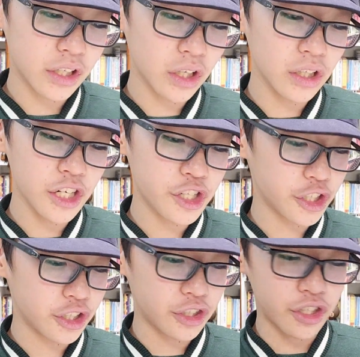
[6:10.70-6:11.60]

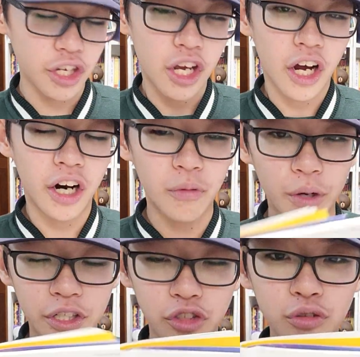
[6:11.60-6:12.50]
collisions are
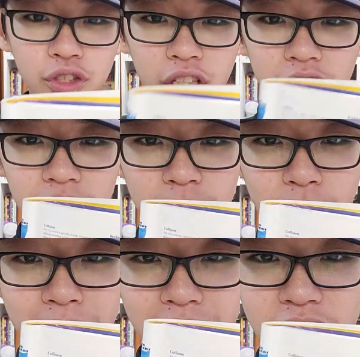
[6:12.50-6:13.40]
when two things
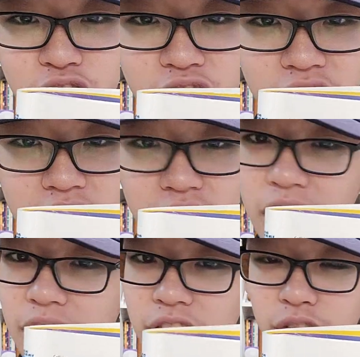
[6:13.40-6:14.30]
smack into together,
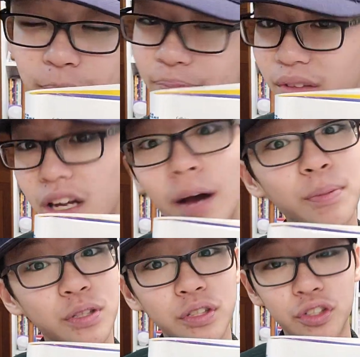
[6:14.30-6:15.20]
and
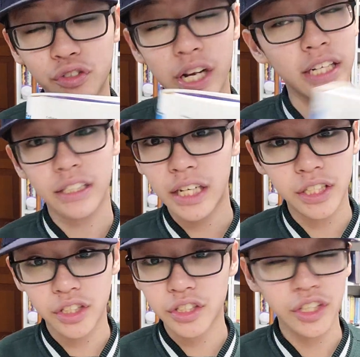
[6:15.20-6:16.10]
opposites attract, and